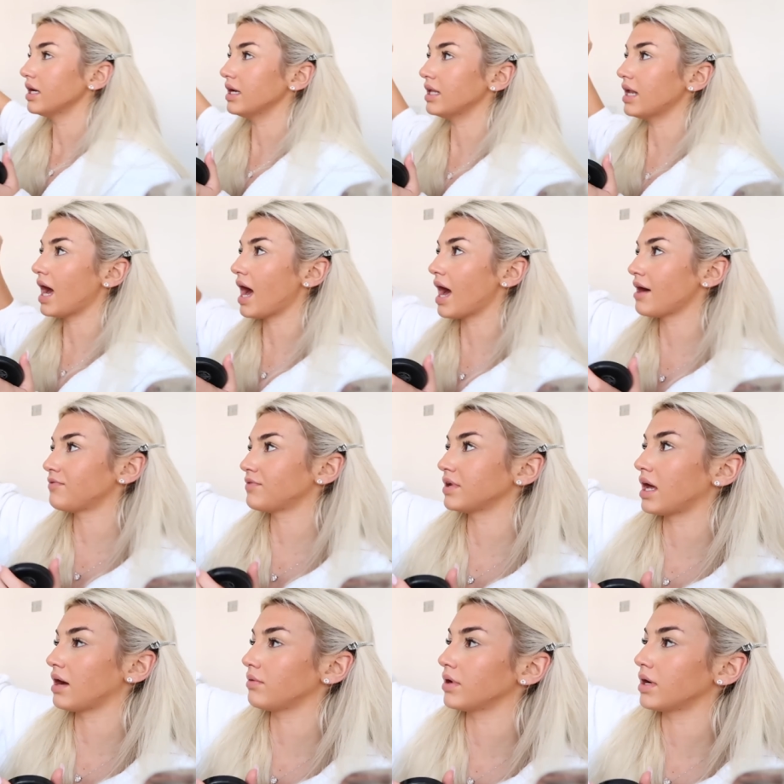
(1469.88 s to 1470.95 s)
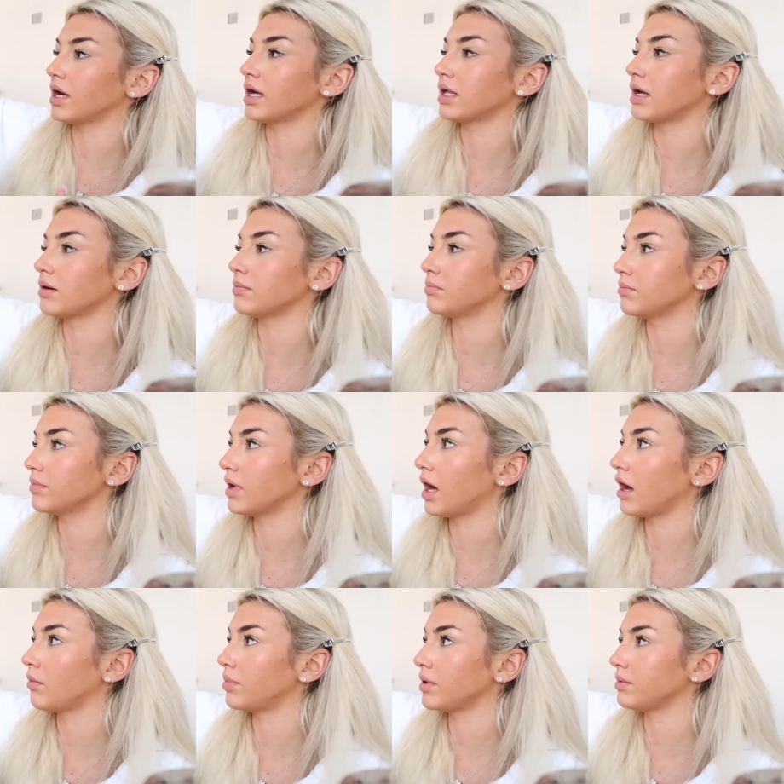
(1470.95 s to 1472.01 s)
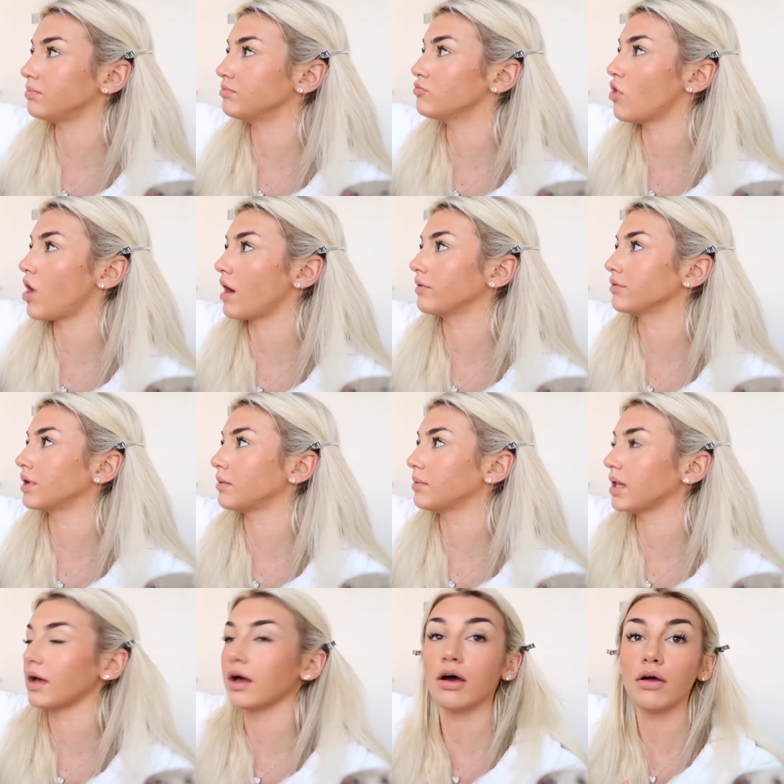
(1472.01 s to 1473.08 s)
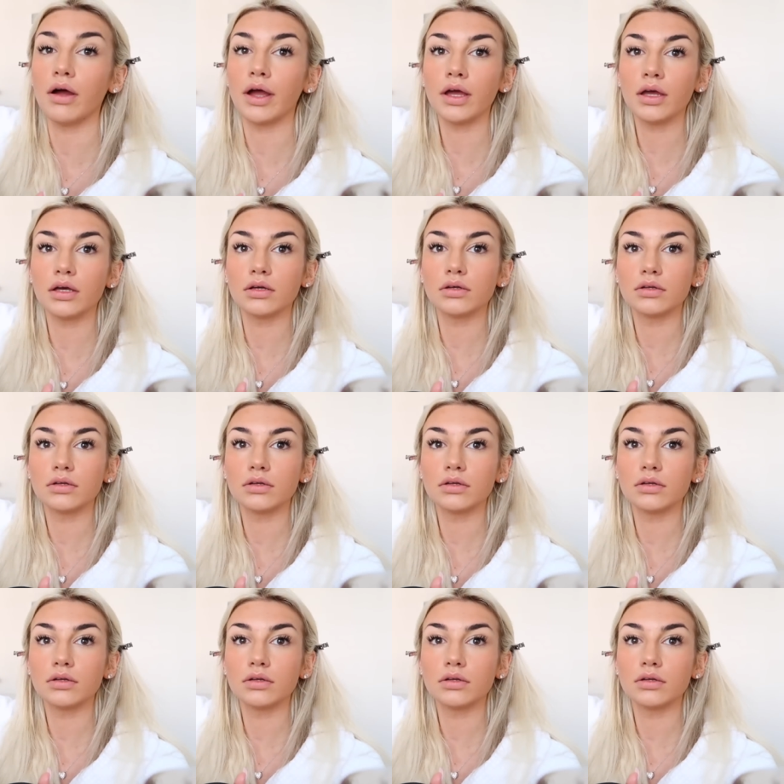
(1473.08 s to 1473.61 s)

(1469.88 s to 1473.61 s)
in half an hour and I'll, I'll be brown. I'll be like, all right.